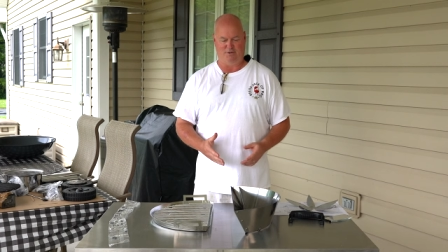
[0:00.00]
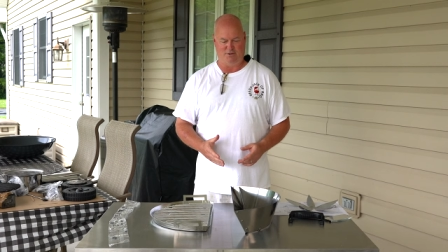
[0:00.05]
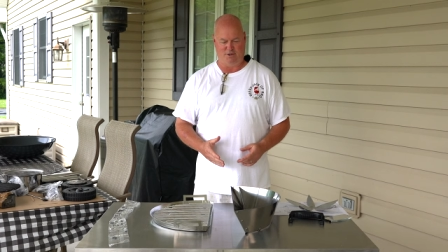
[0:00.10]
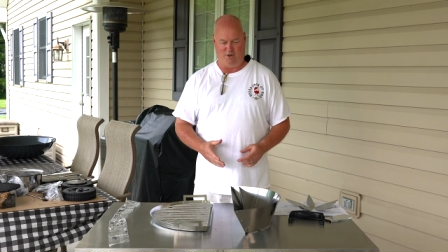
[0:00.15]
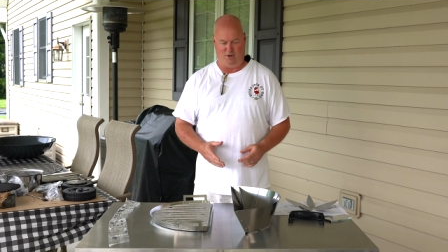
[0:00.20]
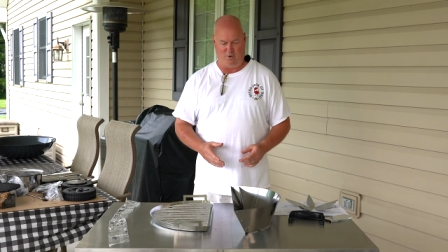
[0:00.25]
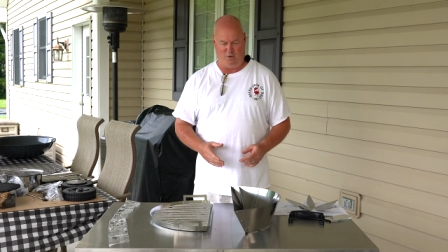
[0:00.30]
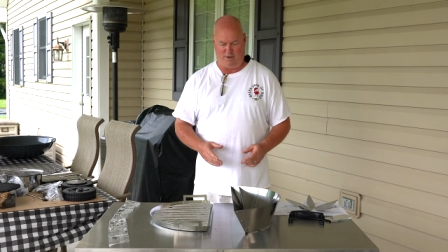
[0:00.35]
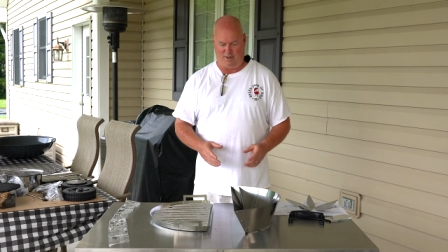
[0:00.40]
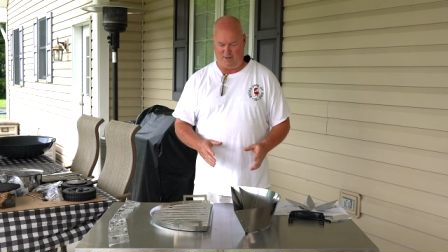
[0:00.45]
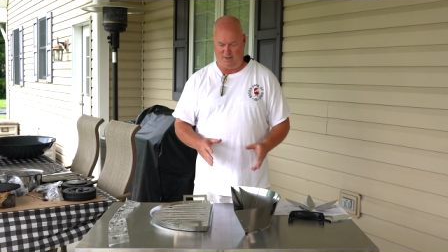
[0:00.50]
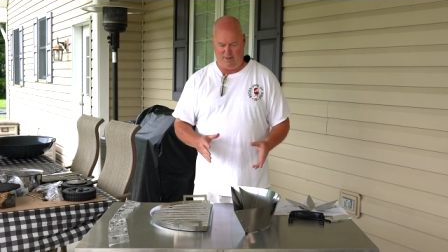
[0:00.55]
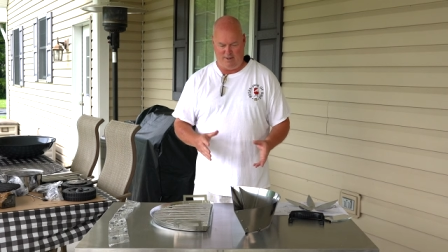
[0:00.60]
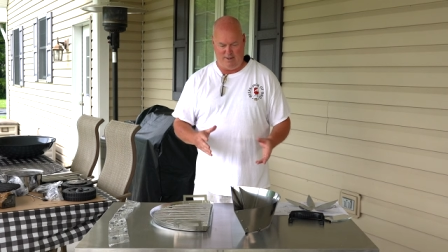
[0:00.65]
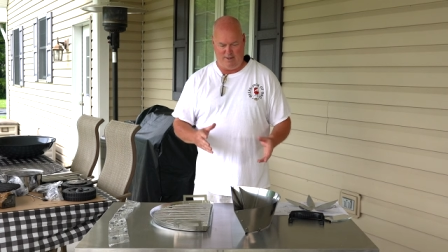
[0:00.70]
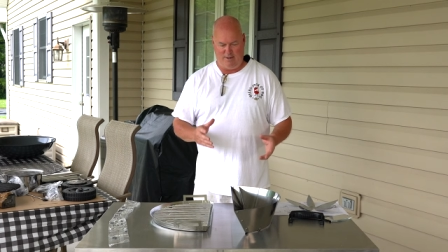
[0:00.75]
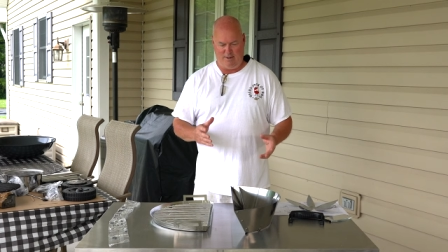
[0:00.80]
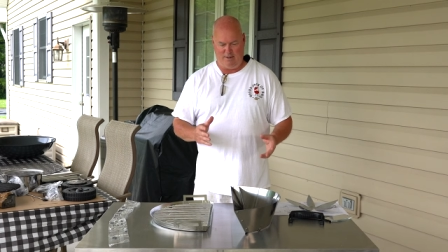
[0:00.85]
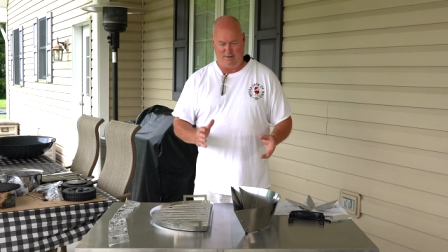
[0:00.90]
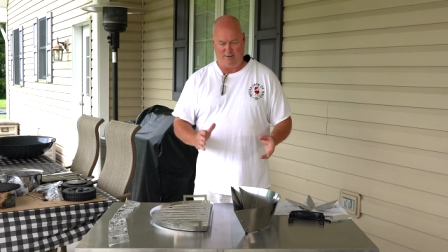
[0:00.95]
So uh,
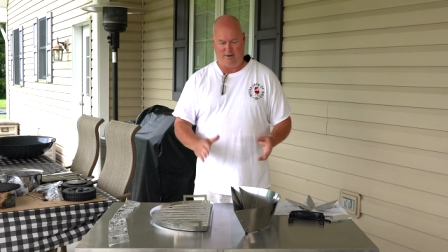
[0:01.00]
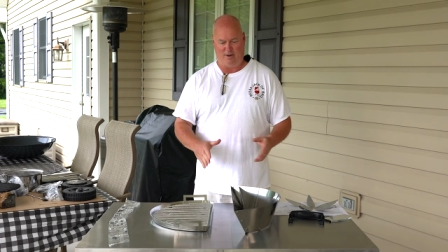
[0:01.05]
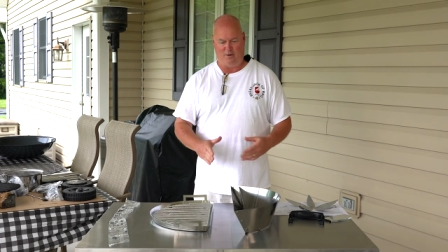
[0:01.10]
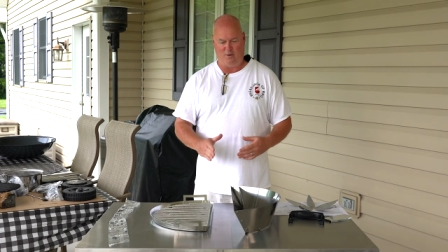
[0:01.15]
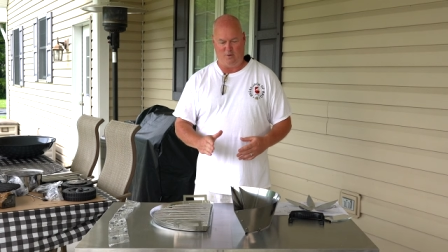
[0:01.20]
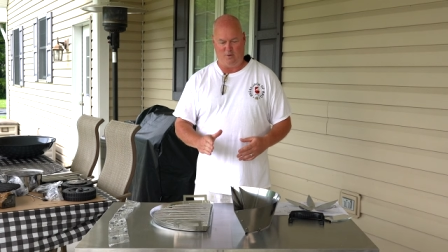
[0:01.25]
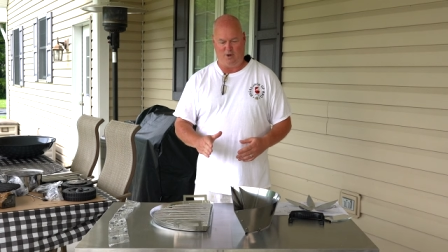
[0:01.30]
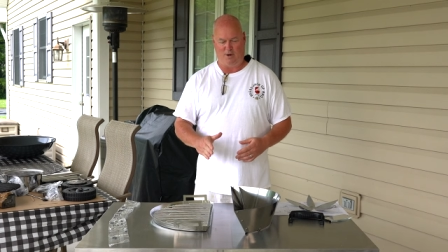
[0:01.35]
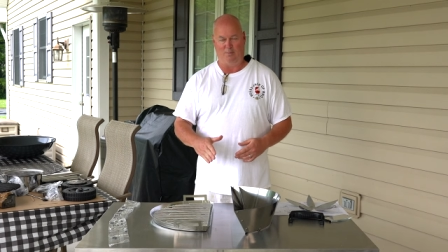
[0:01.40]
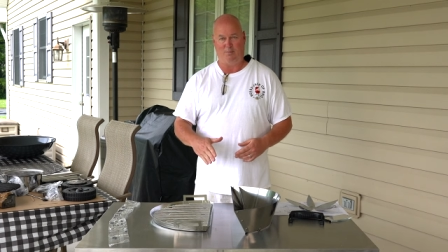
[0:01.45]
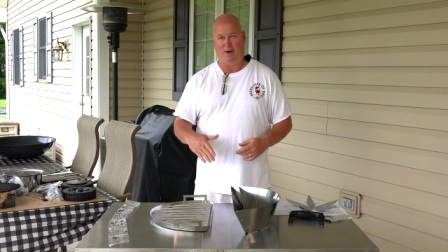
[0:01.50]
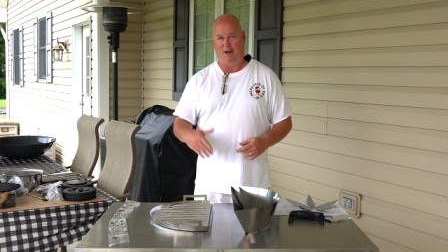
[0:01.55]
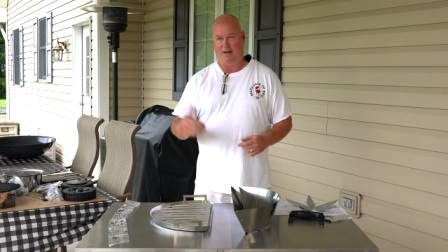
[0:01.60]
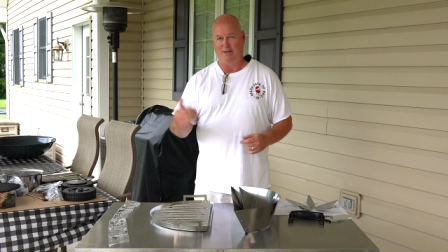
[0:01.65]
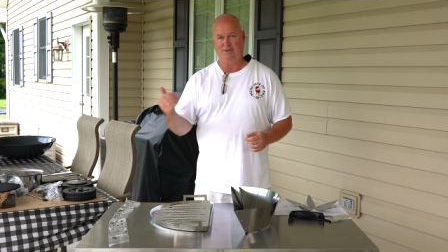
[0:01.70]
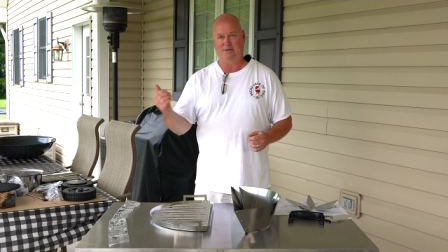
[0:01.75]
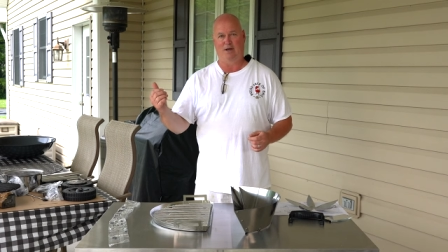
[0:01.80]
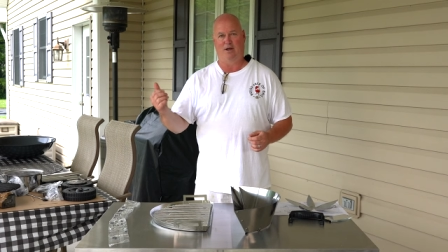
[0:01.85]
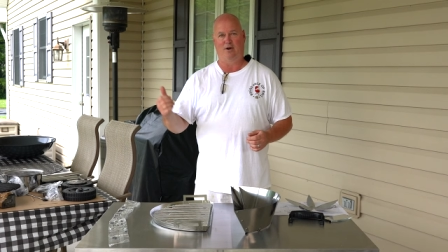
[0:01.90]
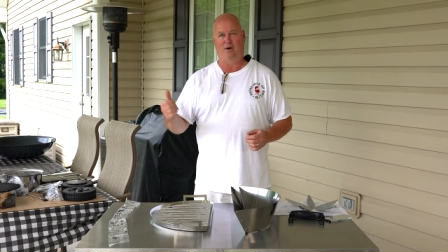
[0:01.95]
going to uh,
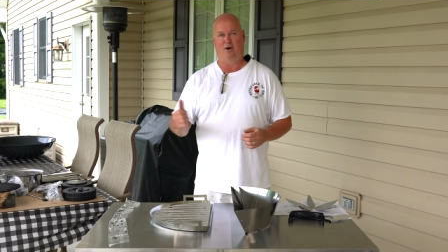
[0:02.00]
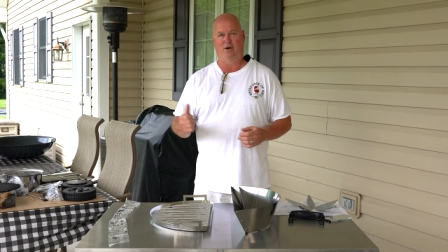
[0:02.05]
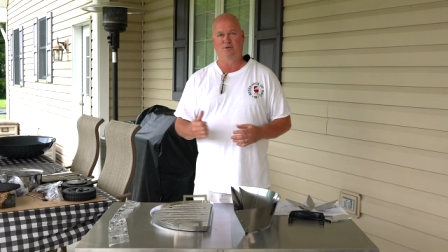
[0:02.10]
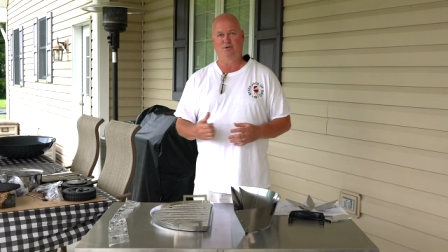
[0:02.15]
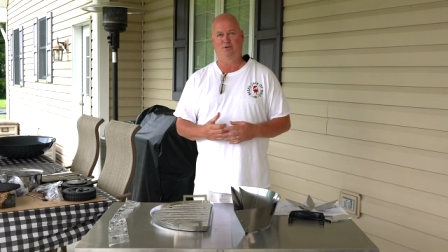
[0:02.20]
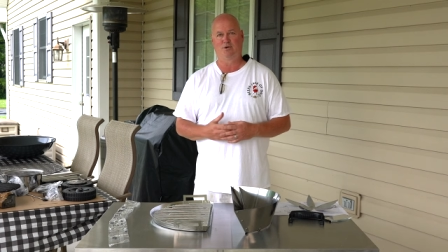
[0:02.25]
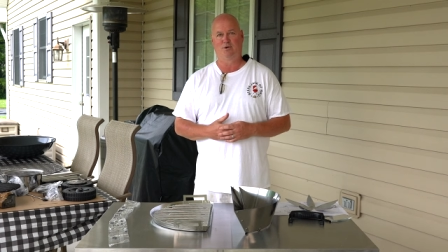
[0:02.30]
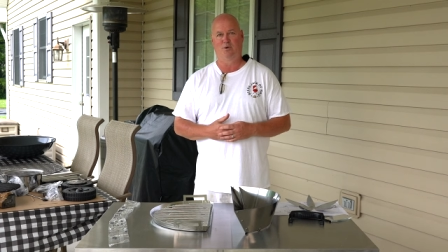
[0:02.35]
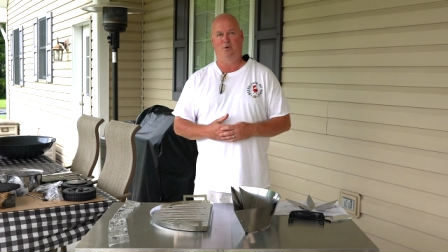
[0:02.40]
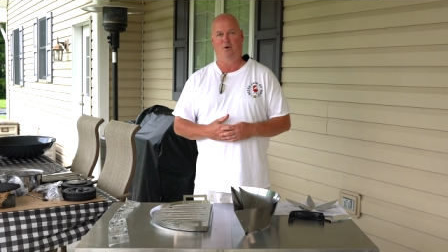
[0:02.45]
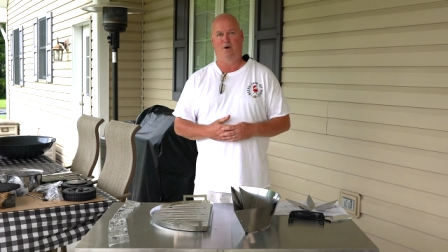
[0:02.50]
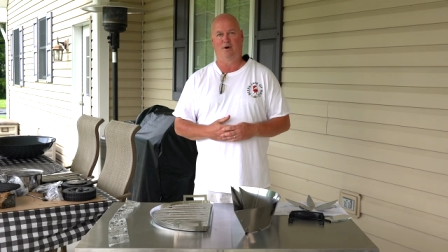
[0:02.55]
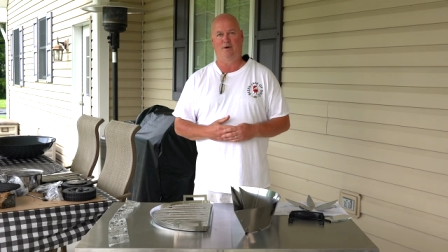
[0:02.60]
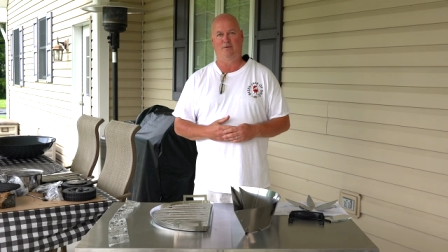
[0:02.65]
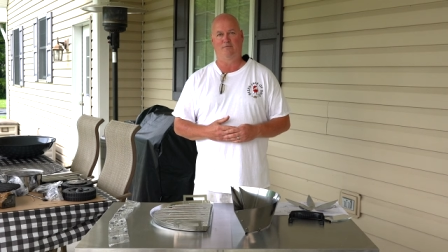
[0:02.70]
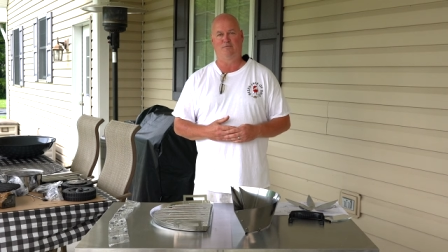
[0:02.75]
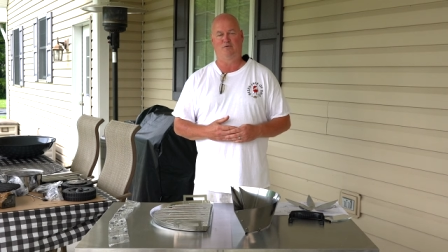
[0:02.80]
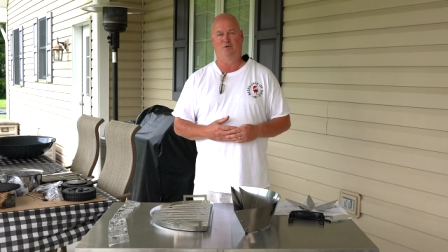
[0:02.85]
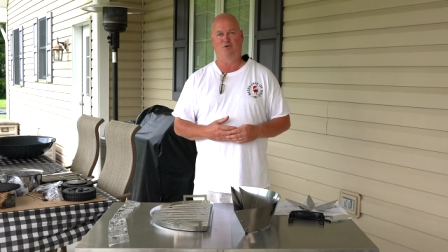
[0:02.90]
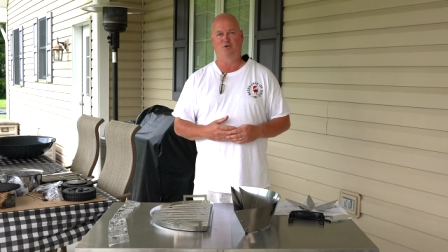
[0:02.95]
pass that on to our
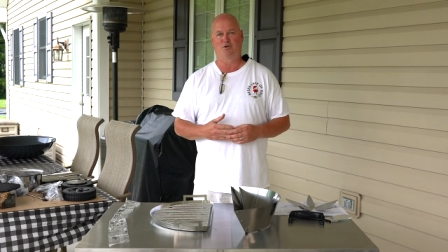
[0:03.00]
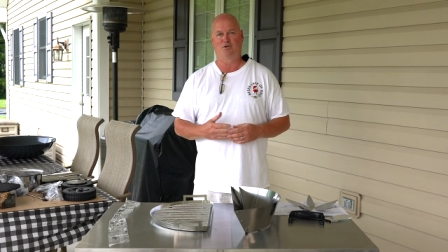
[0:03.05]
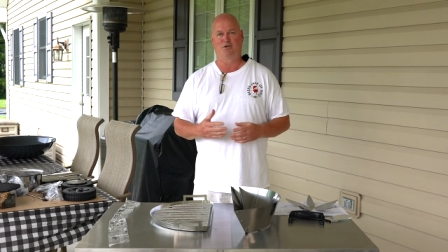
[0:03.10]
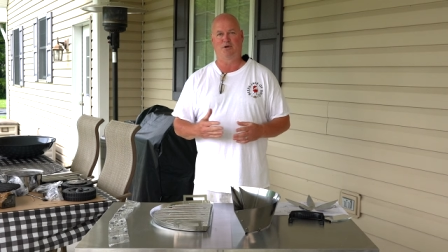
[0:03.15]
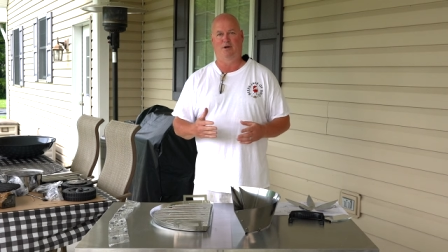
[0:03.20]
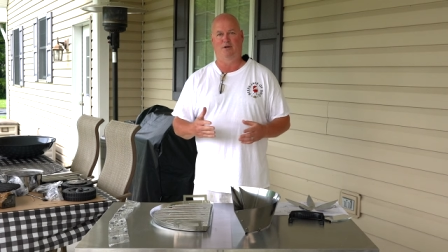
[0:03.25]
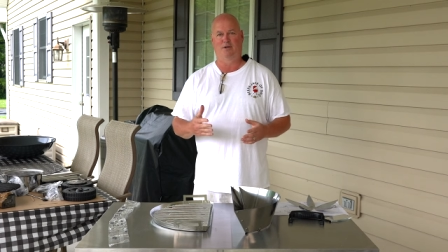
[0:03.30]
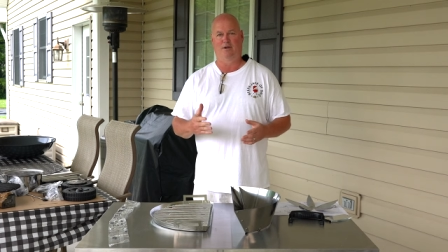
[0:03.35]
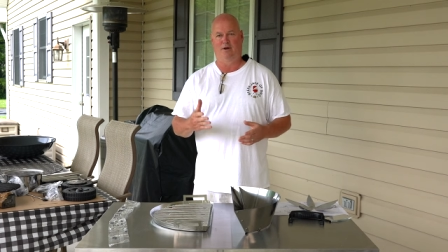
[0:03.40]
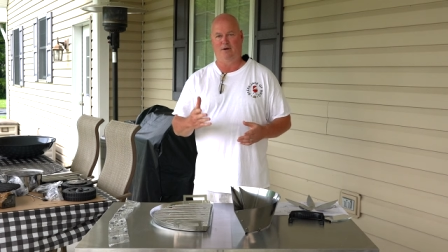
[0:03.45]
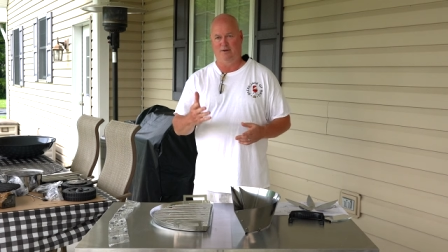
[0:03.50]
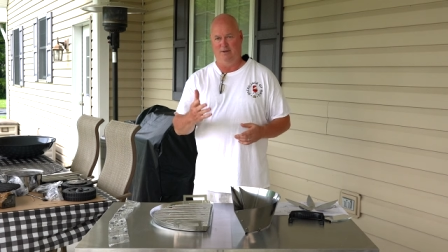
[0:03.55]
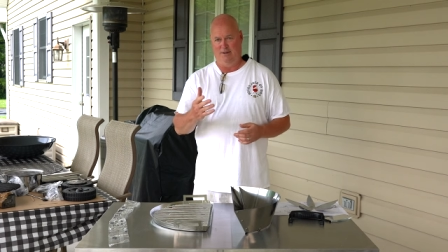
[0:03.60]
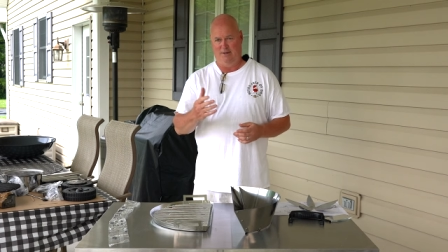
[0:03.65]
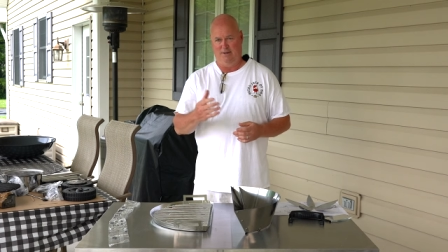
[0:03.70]
future son-in-law.